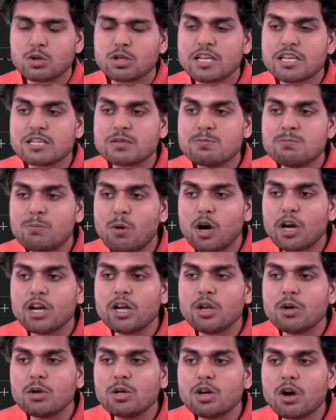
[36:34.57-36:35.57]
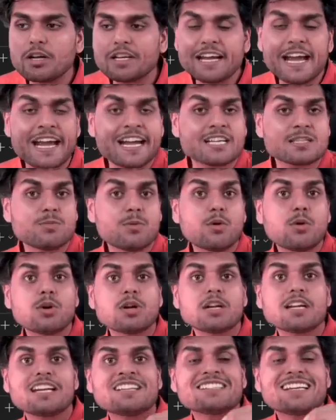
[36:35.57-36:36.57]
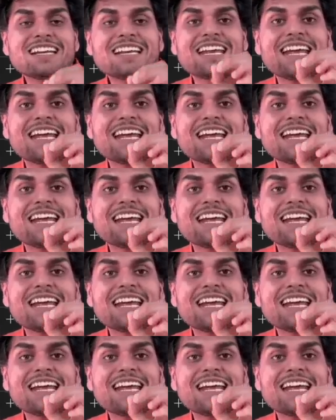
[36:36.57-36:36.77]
this module.export is an